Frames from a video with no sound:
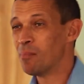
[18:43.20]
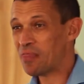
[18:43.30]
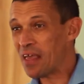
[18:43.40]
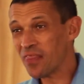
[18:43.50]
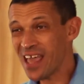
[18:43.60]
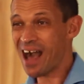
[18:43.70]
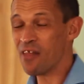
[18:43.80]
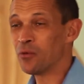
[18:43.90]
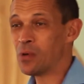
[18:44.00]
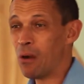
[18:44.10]
But then there are
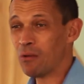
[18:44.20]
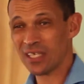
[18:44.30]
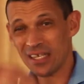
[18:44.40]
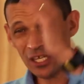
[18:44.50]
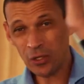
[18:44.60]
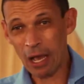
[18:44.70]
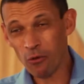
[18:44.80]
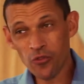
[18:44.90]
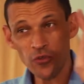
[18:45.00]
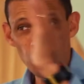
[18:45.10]
other roads that need to
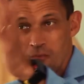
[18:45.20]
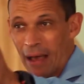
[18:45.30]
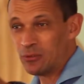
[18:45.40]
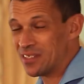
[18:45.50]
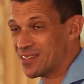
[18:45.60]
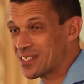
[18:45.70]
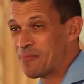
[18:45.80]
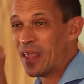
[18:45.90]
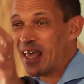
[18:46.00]
go through mountains.